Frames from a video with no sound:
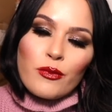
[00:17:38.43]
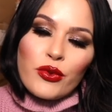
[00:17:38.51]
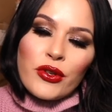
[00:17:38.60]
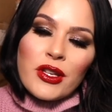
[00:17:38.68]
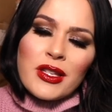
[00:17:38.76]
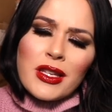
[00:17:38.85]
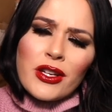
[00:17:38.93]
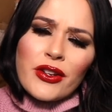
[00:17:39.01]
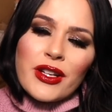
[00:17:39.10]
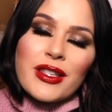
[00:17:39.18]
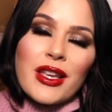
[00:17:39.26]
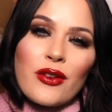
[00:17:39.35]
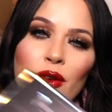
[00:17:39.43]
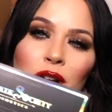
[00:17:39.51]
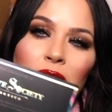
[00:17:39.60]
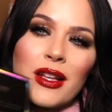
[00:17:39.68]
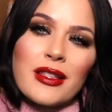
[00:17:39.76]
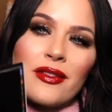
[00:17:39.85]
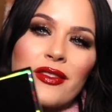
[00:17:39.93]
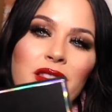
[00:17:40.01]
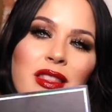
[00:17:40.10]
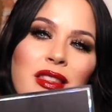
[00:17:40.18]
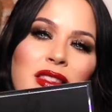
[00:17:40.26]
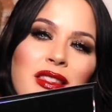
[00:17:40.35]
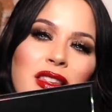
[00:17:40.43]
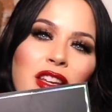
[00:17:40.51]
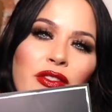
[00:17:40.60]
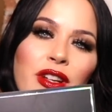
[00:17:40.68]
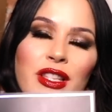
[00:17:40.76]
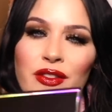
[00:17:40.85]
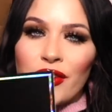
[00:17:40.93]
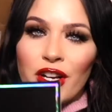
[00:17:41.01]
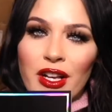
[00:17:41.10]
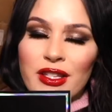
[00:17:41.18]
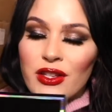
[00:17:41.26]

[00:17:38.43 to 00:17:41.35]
beauty secrets, and all kinds of secrets for us.